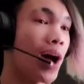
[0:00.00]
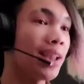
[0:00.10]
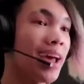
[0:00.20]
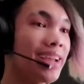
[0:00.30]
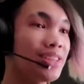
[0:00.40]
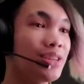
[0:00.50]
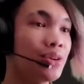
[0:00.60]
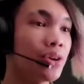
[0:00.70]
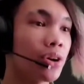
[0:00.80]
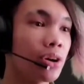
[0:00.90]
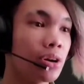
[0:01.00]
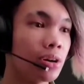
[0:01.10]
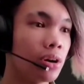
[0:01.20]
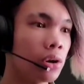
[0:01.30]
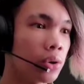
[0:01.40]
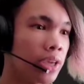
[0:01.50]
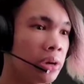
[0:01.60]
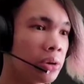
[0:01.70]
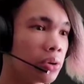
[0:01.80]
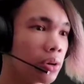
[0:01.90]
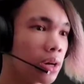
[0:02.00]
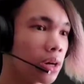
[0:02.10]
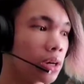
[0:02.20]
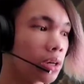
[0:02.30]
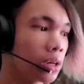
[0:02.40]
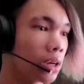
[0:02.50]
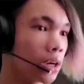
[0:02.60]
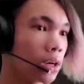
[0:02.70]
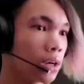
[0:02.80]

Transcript: I like you, girl. Oh, no! Father!